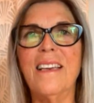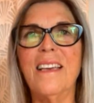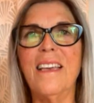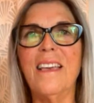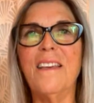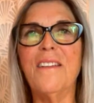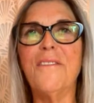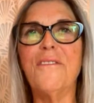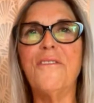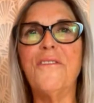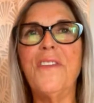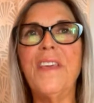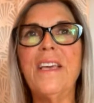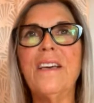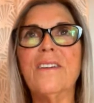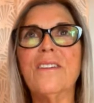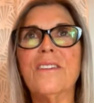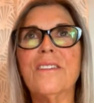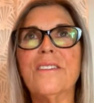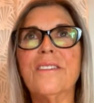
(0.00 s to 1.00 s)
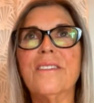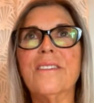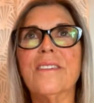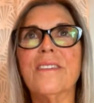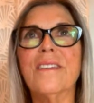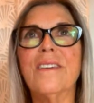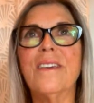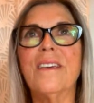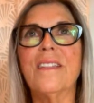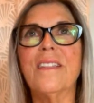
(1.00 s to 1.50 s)
it feels
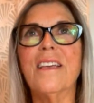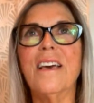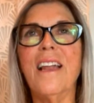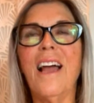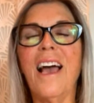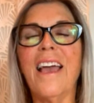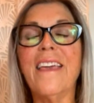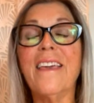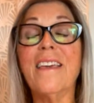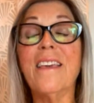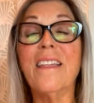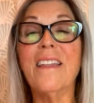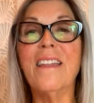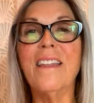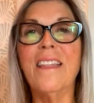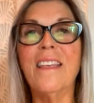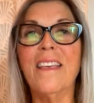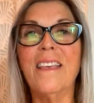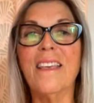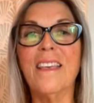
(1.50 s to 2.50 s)
that I can